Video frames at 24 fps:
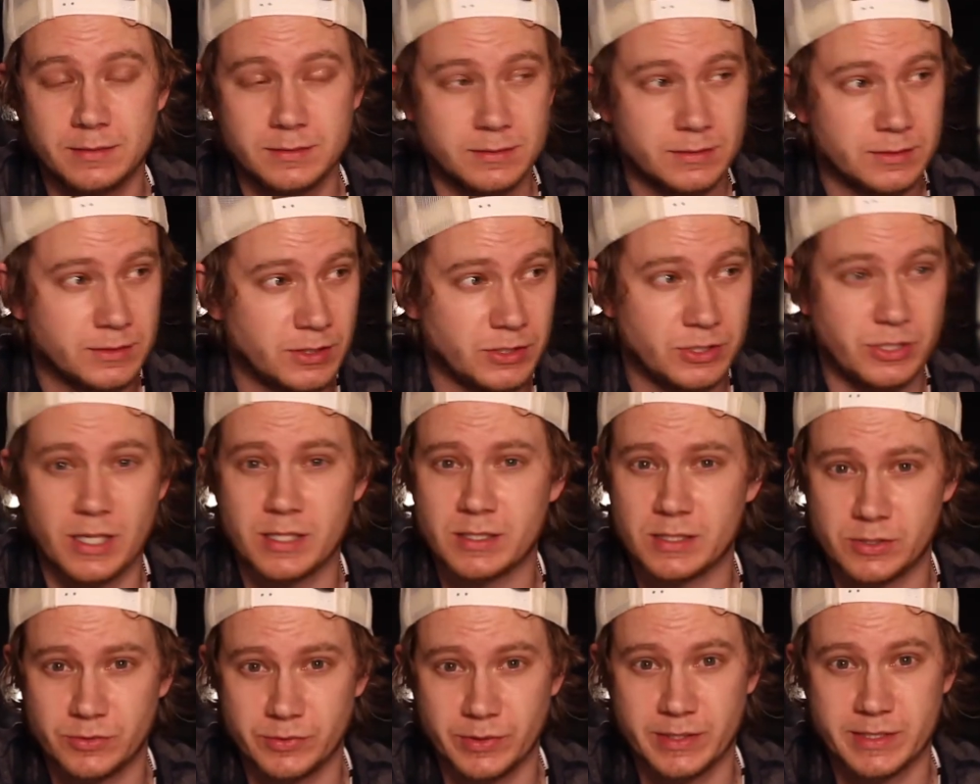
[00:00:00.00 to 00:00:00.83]

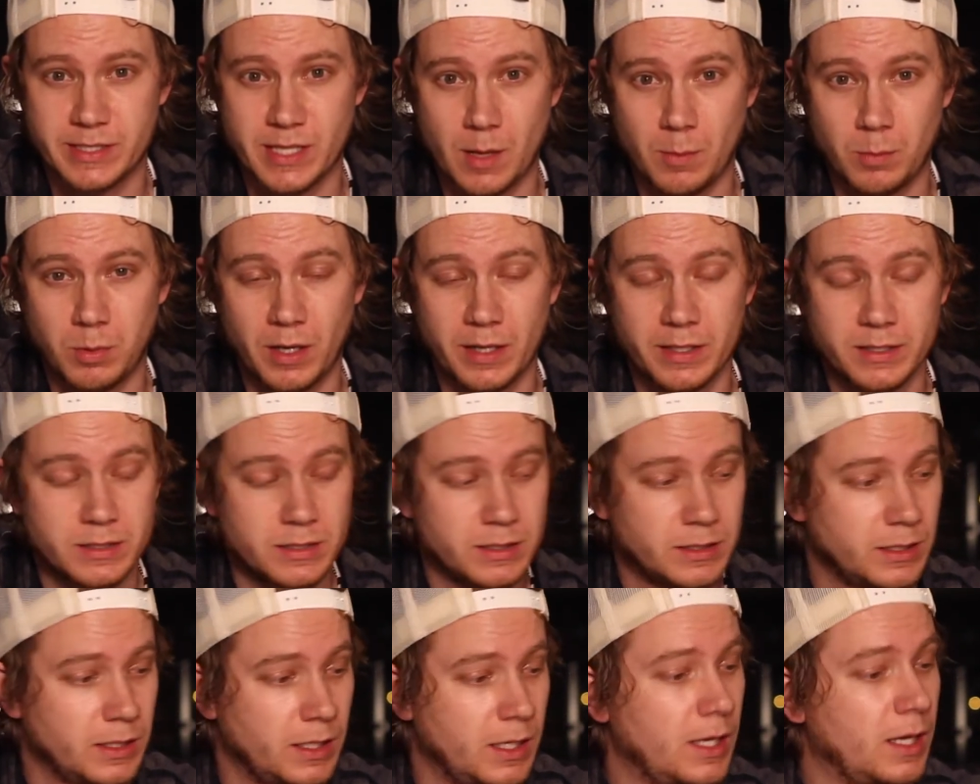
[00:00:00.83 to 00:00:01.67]
suggested retail
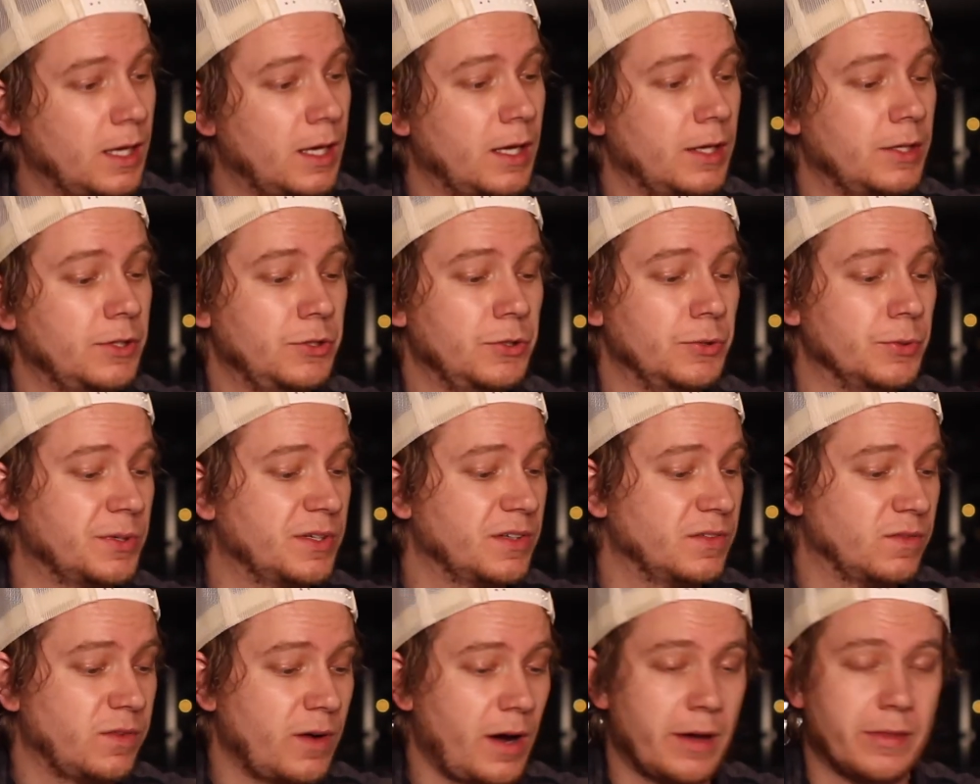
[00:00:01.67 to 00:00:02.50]
price. You
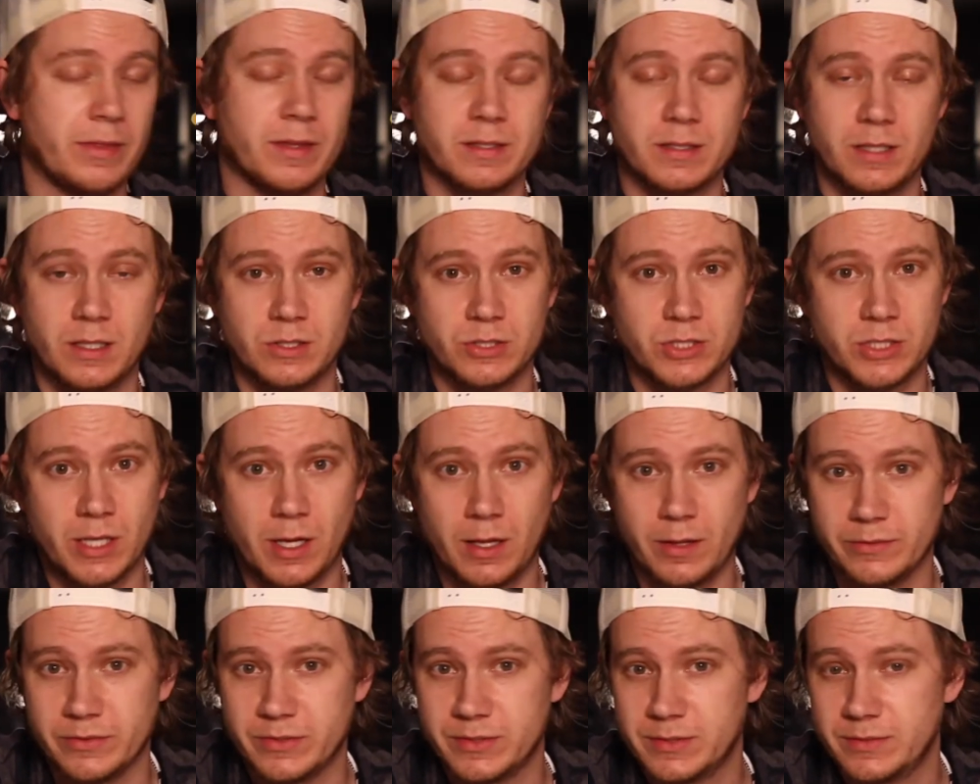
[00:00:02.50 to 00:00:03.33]
can find this on
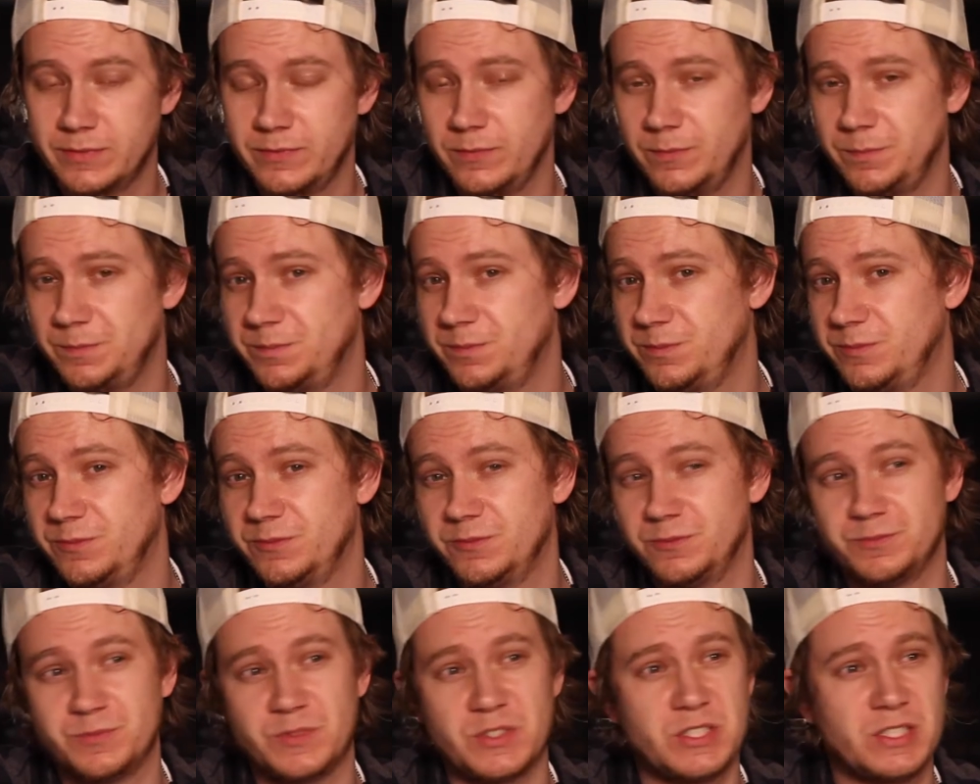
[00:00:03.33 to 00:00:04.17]
shelves
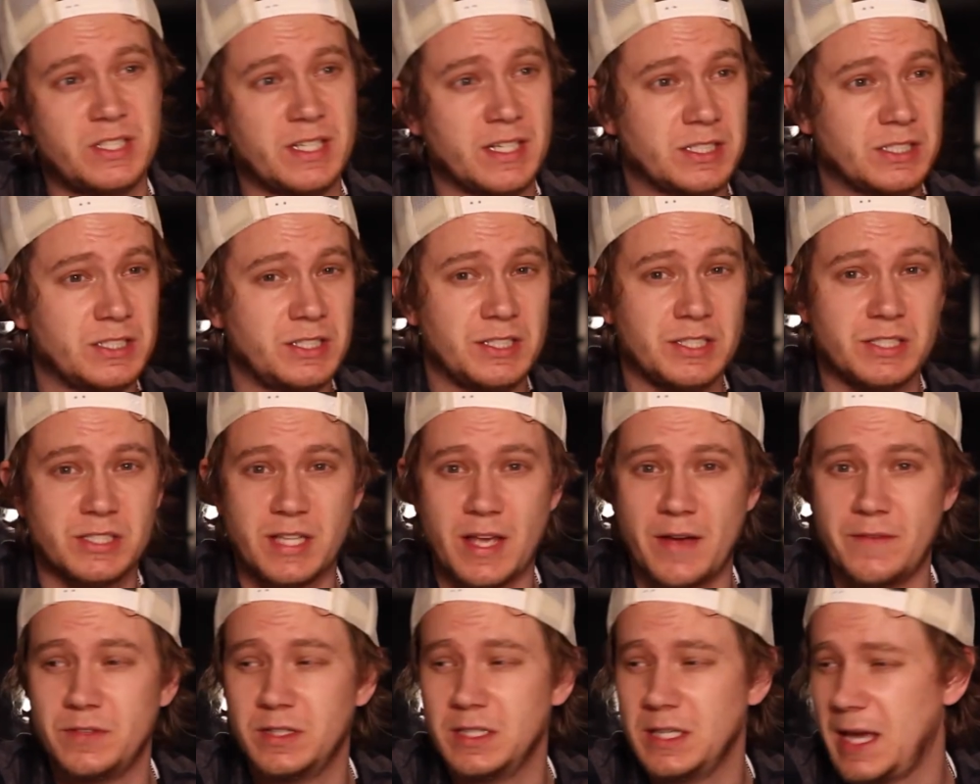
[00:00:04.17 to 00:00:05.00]
$60,
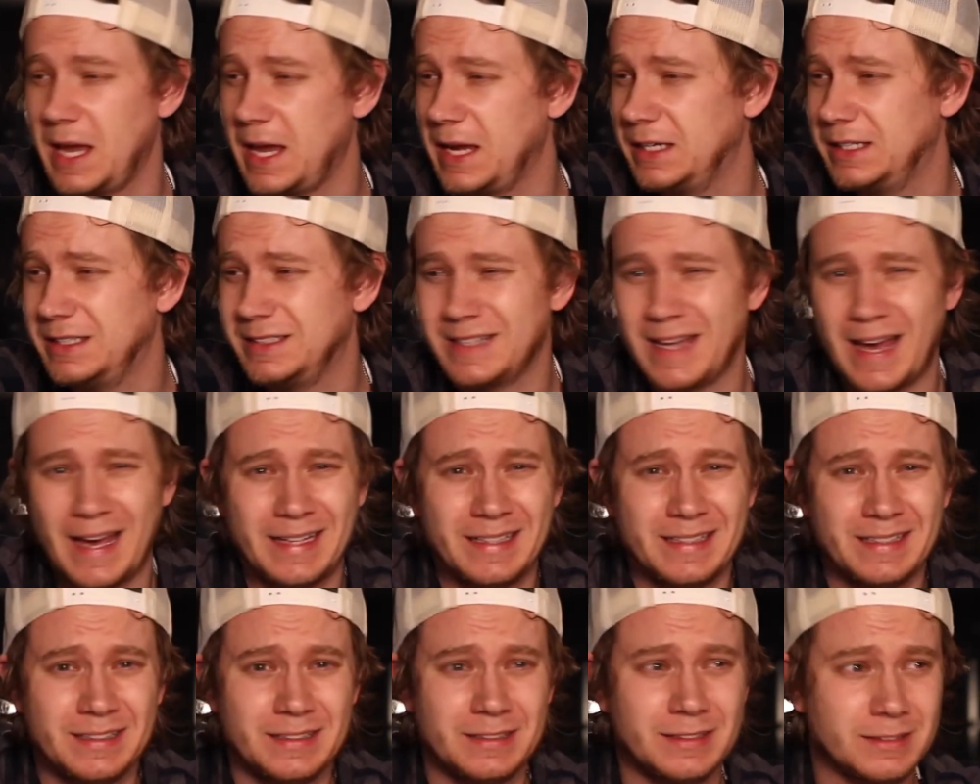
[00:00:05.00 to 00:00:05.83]
$70, $80,
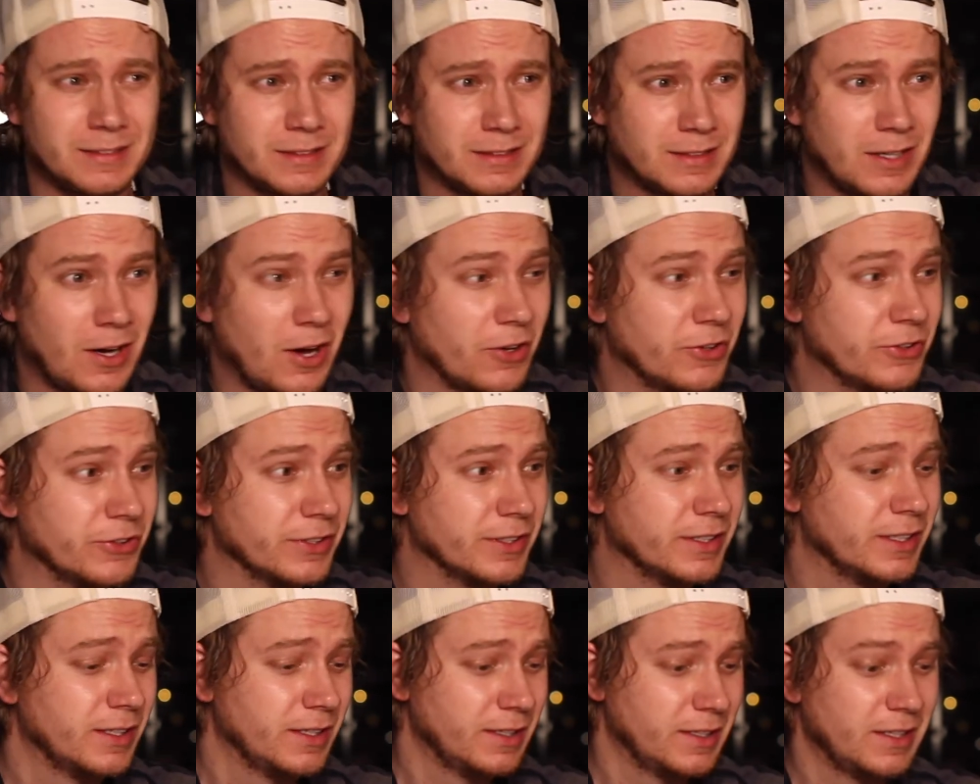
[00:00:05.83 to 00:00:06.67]
$90,
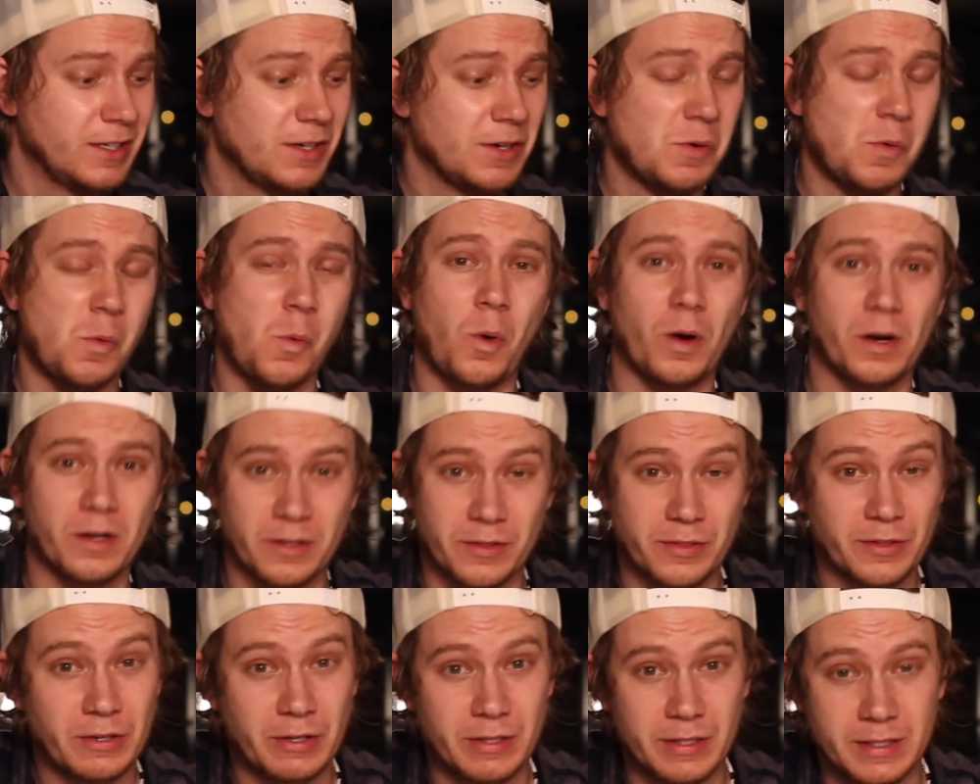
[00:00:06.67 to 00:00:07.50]
$100,
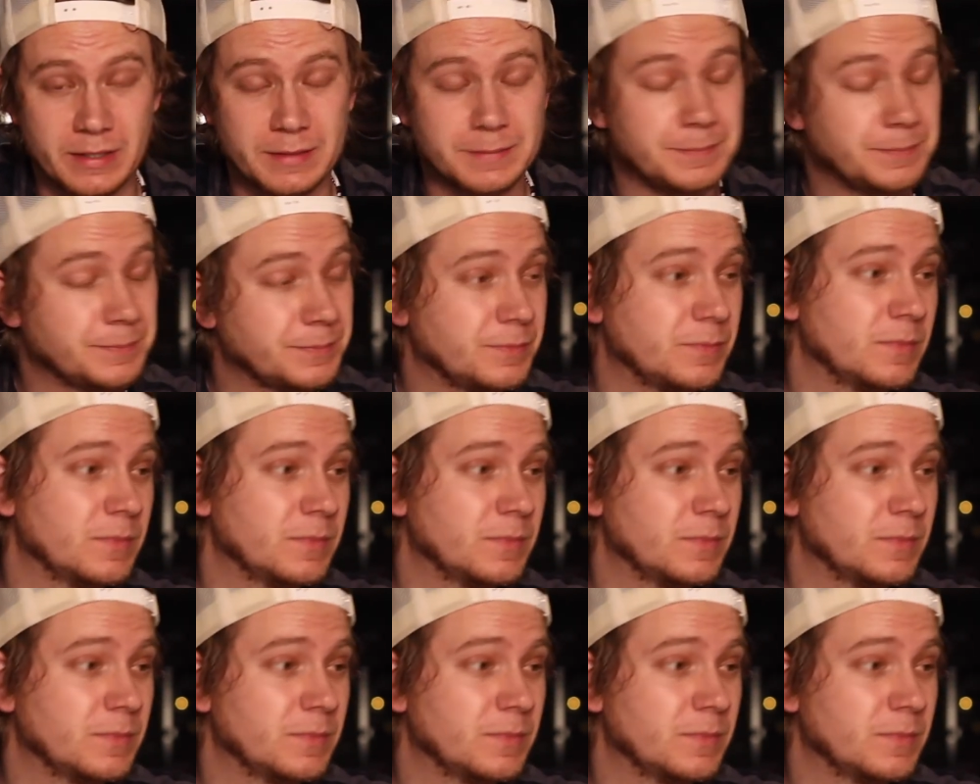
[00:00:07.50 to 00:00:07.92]
$130.